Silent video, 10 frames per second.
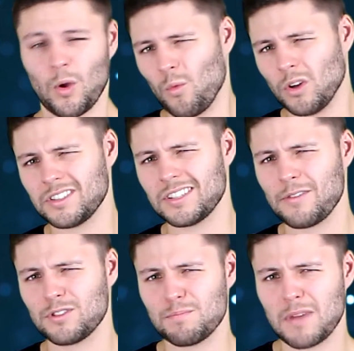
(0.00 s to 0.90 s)
Want to
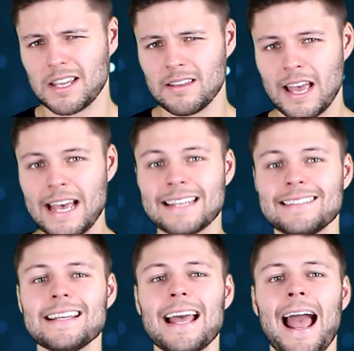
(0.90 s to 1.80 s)
save some money?
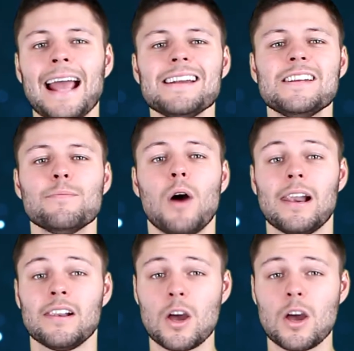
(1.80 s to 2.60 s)
Stick a HDMI